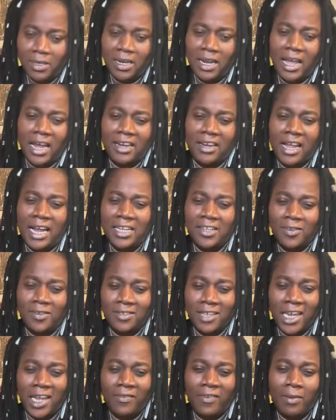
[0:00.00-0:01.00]
like that to
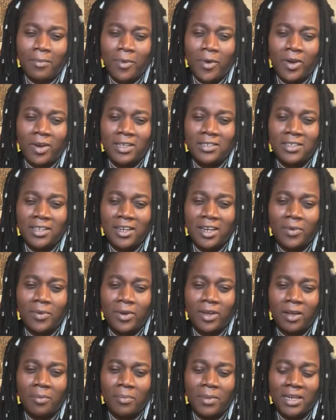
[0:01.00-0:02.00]
see if I'm going to see the
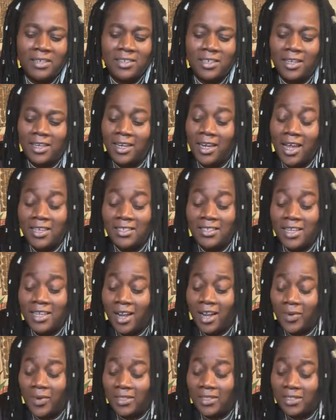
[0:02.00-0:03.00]
work magic. Yes, I
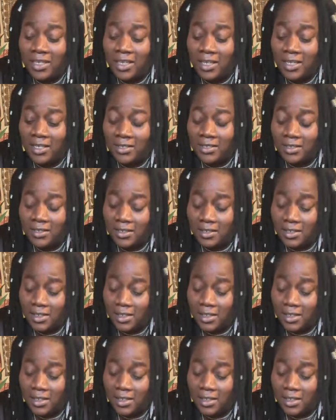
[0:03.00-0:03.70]
always see it.